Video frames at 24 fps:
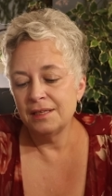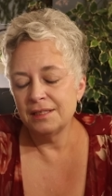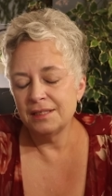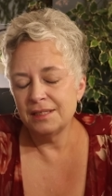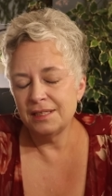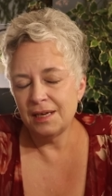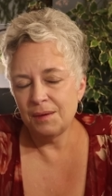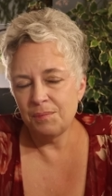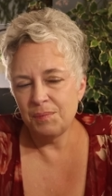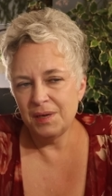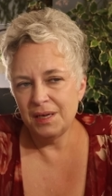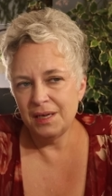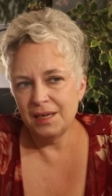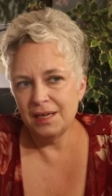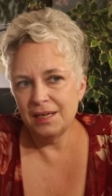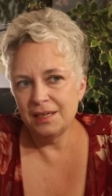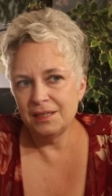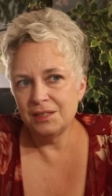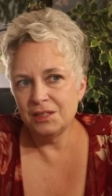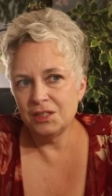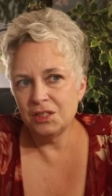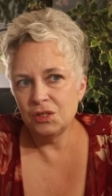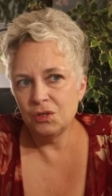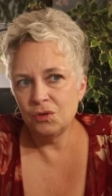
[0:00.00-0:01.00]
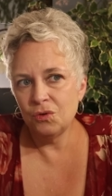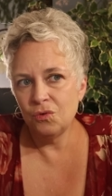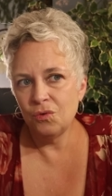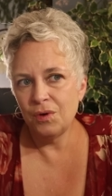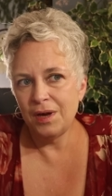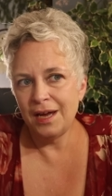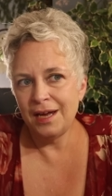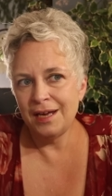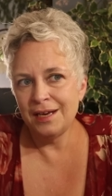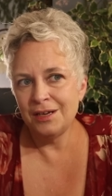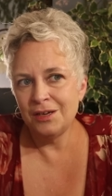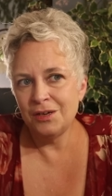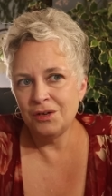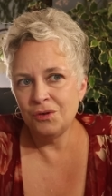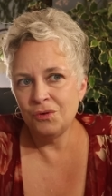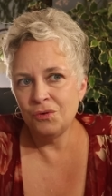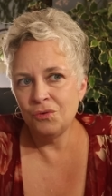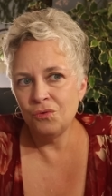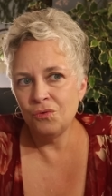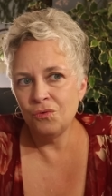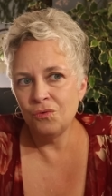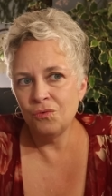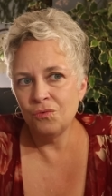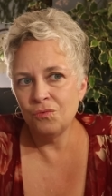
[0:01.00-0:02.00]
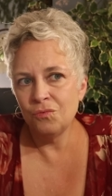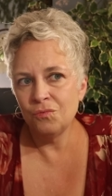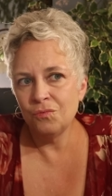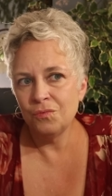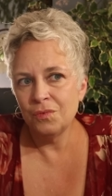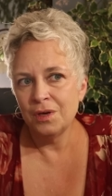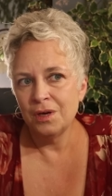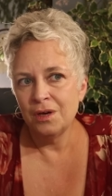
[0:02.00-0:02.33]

stepping into a new